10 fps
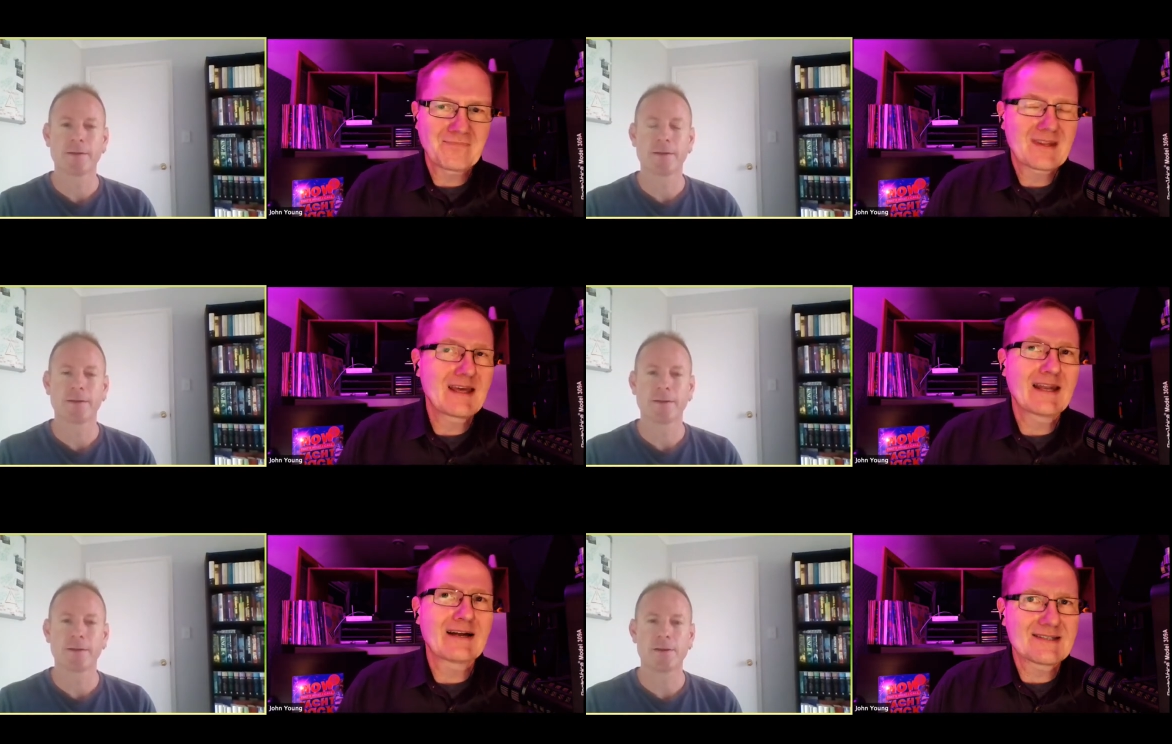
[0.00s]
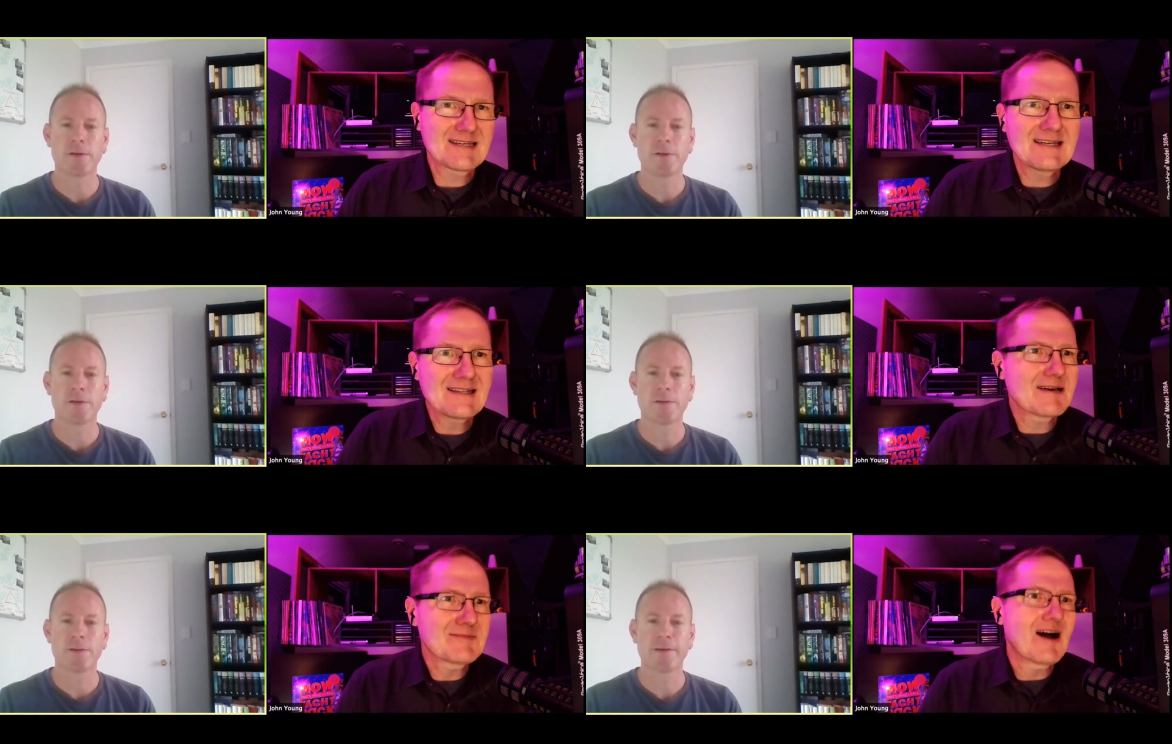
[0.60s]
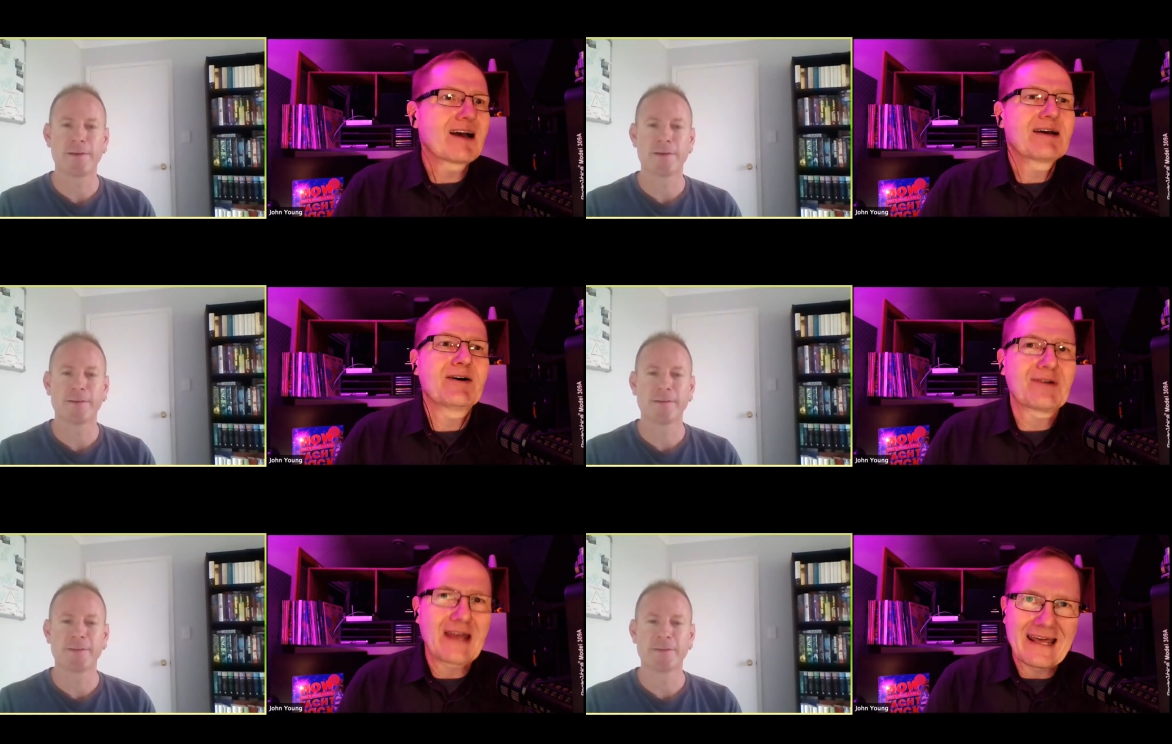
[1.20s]
Speaker 1: and I'll see them talk
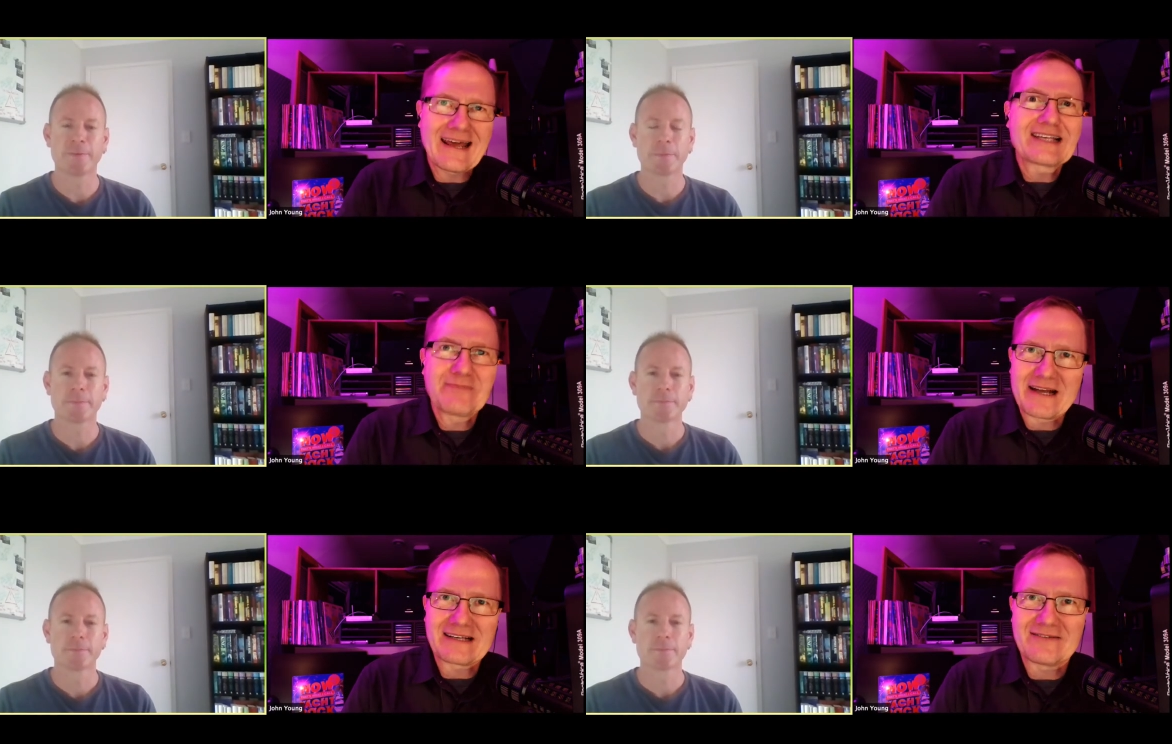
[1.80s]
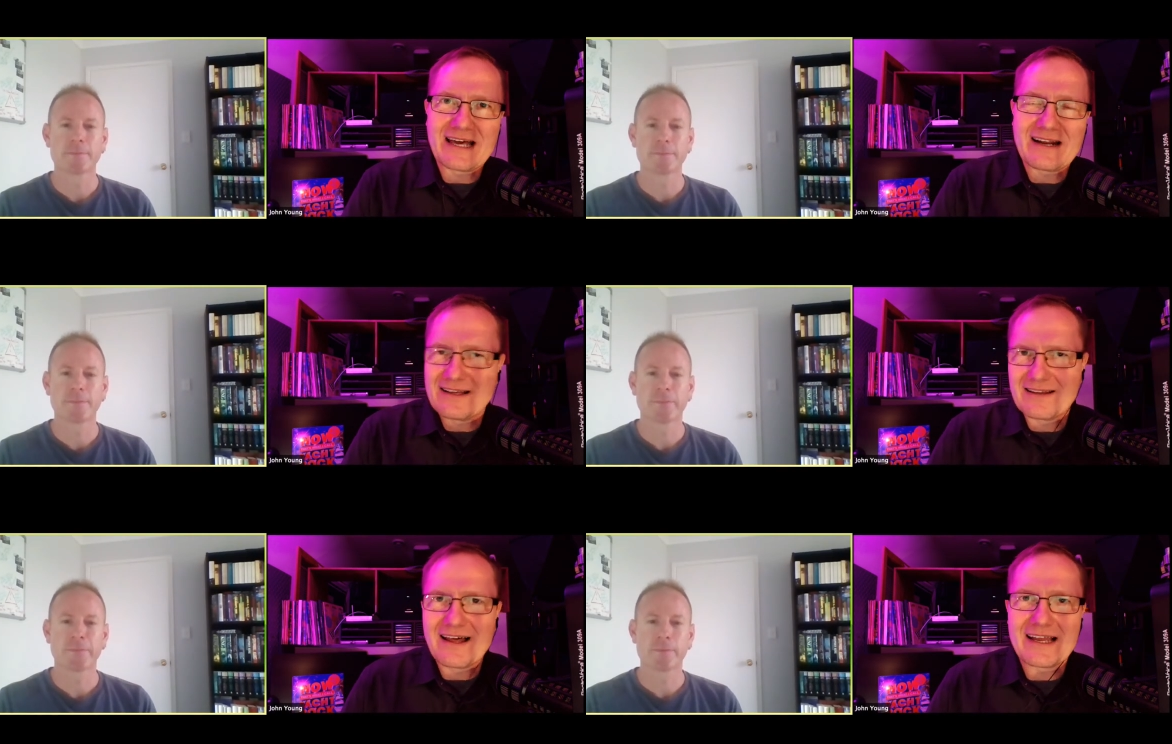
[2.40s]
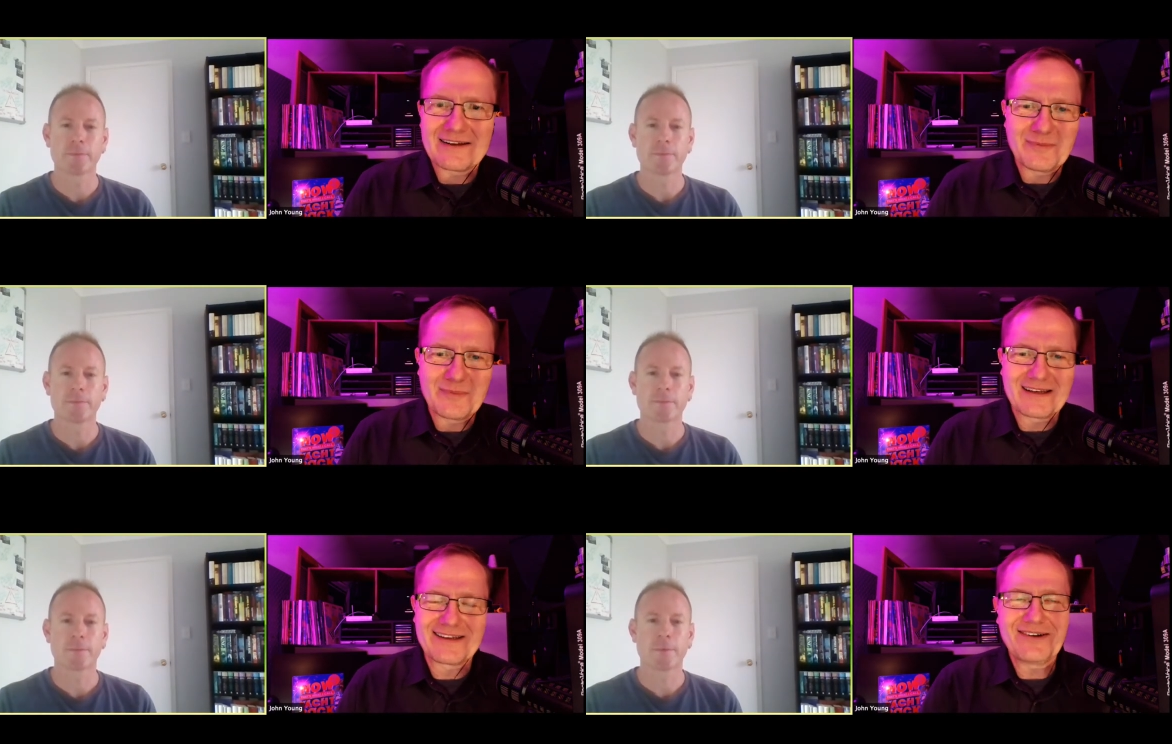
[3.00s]
about an aspect of that online. It'll be
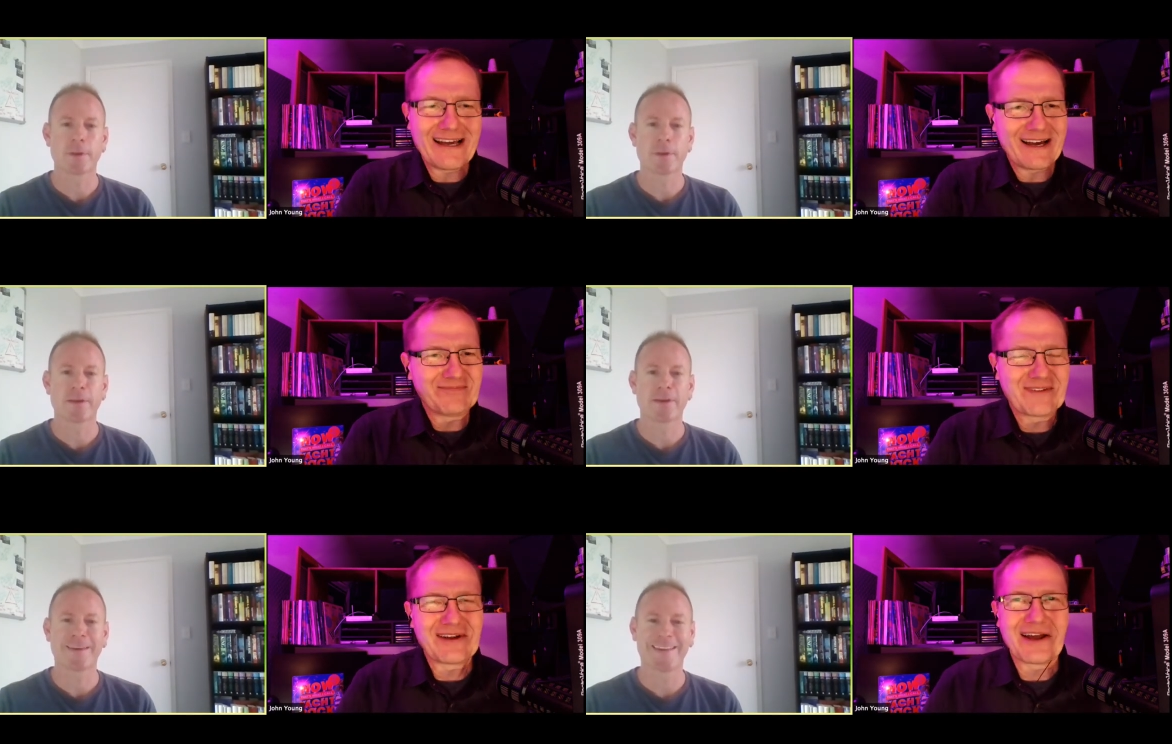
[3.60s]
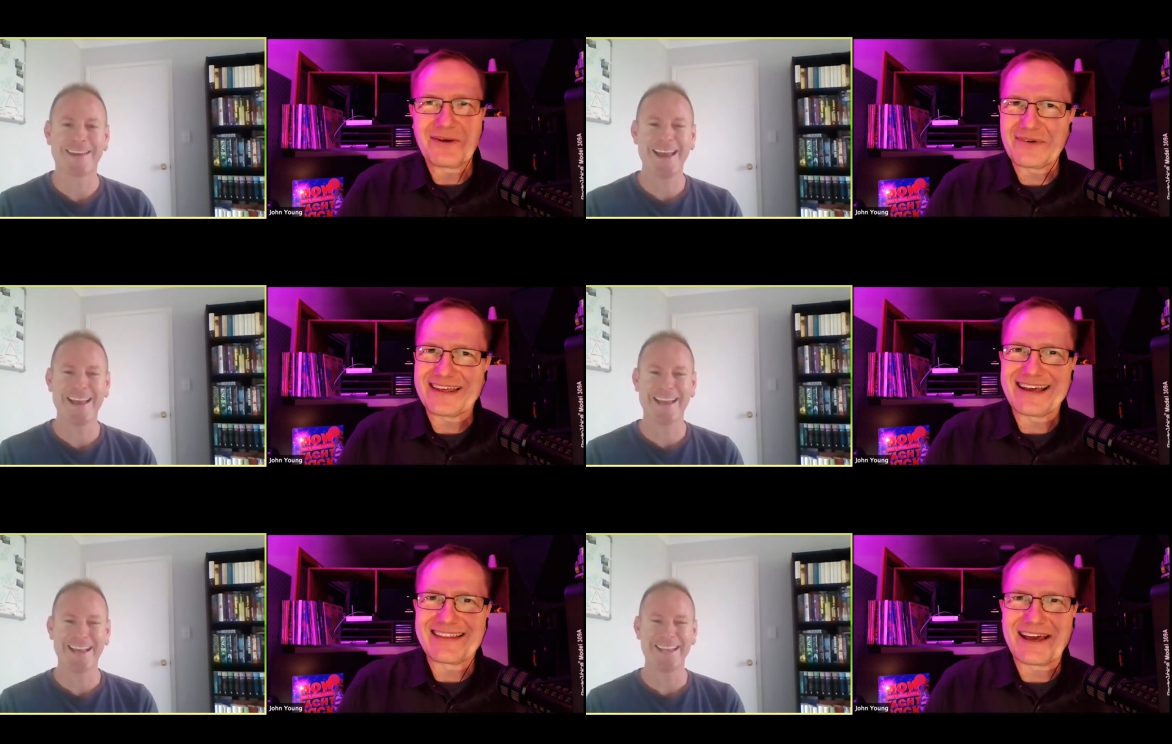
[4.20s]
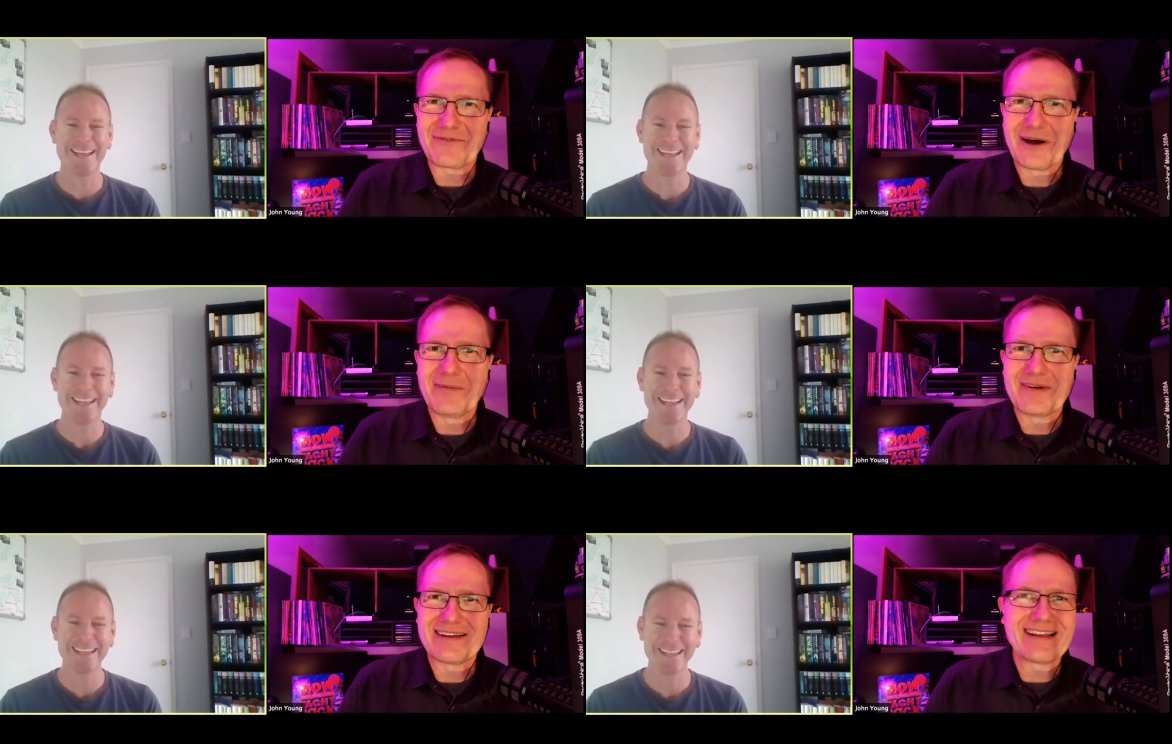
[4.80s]
like, oh yeah, I know where they got that from,
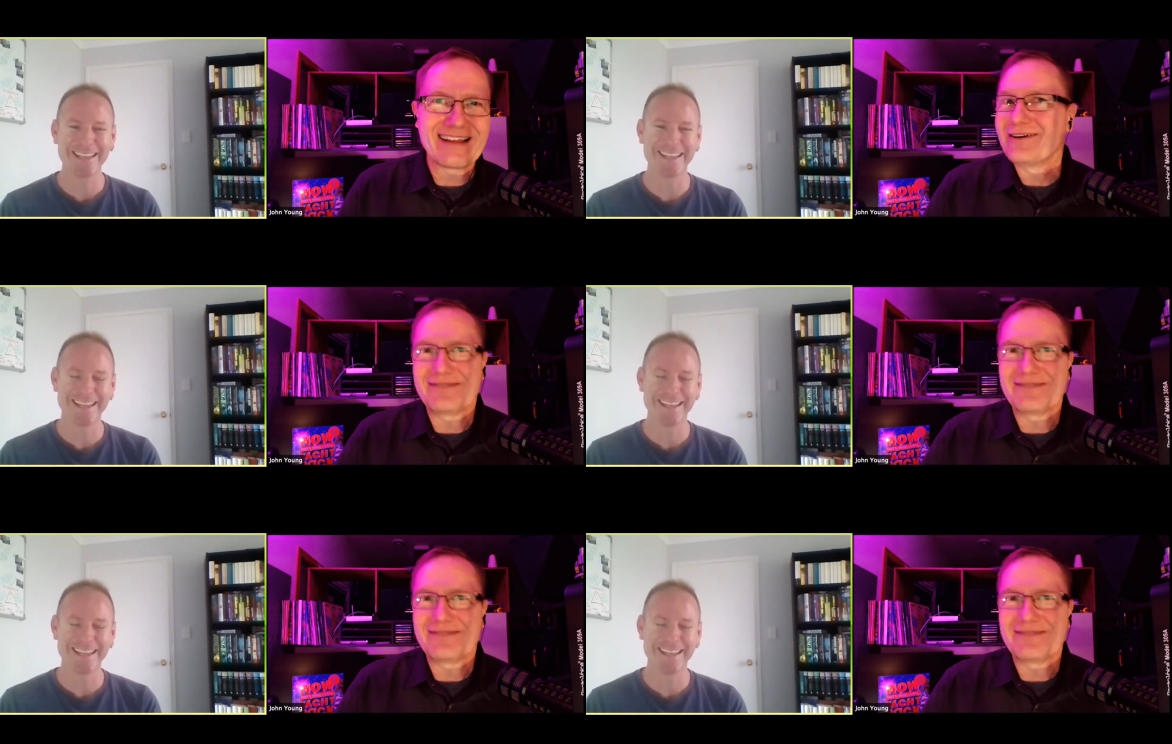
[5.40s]
and and they'll